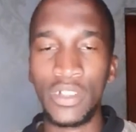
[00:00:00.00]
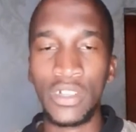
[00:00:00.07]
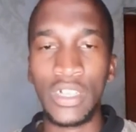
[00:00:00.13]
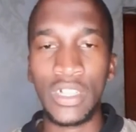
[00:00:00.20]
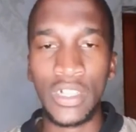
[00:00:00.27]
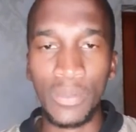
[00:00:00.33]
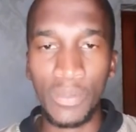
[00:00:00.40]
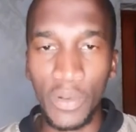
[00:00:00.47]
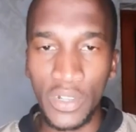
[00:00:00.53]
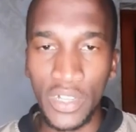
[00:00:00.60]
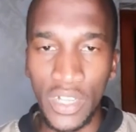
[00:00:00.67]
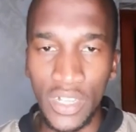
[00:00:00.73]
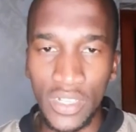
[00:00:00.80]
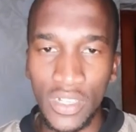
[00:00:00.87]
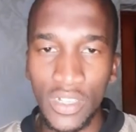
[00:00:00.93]
it's
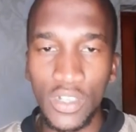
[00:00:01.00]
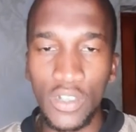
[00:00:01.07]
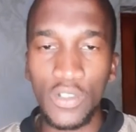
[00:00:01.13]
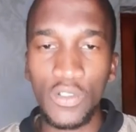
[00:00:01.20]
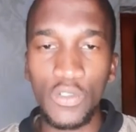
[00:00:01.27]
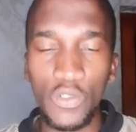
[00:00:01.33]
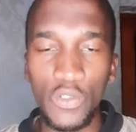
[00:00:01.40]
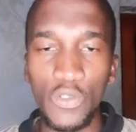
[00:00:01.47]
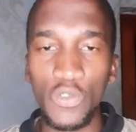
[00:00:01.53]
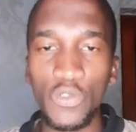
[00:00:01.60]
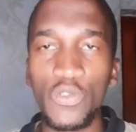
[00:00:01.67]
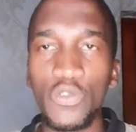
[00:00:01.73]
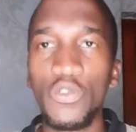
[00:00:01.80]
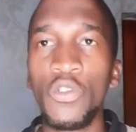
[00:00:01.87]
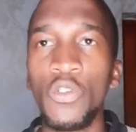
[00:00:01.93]
important to choose
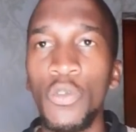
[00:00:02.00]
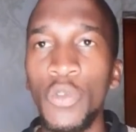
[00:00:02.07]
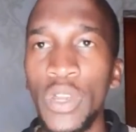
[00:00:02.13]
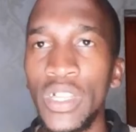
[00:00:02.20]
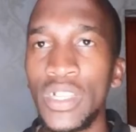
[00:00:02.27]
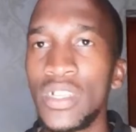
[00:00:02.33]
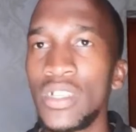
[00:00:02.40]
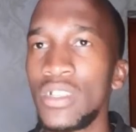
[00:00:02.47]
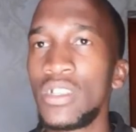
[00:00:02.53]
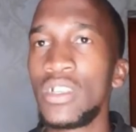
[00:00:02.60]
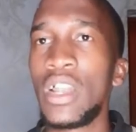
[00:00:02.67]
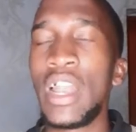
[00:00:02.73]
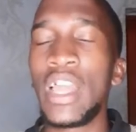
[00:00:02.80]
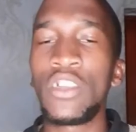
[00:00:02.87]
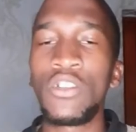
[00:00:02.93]
your
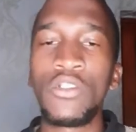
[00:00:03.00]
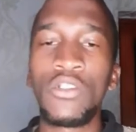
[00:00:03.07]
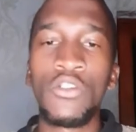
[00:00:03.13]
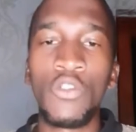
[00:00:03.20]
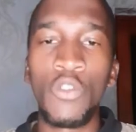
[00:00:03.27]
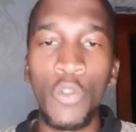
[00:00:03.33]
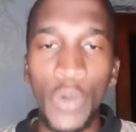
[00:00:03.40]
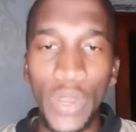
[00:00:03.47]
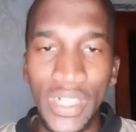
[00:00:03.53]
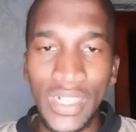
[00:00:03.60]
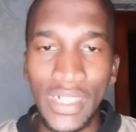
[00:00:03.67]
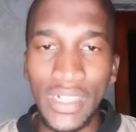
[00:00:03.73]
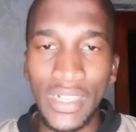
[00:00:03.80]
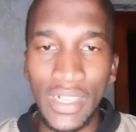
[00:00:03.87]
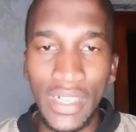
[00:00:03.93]
words
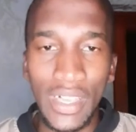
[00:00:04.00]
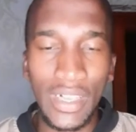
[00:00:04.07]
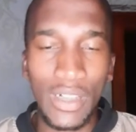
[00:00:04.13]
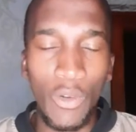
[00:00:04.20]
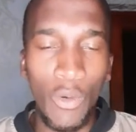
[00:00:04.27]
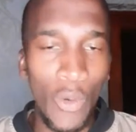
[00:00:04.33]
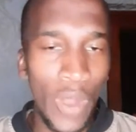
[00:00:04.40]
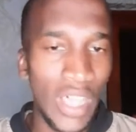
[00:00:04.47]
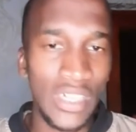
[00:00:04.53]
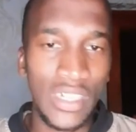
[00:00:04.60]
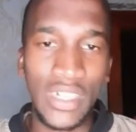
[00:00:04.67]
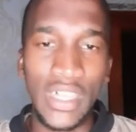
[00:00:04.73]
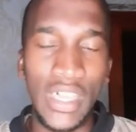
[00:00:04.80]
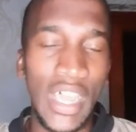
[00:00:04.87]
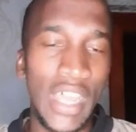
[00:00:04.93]

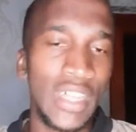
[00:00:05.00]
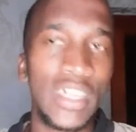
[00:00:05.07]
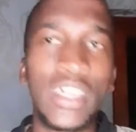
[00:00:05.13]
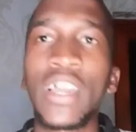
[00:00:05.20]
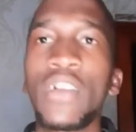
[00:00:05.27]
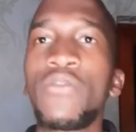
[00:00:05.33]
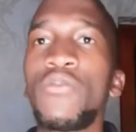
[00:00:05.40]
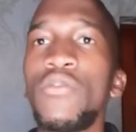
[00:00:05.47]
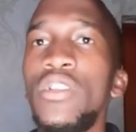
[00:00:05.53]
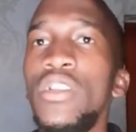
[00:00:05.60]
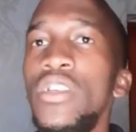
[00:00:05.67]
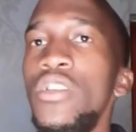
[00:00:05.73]
wisely and carefully.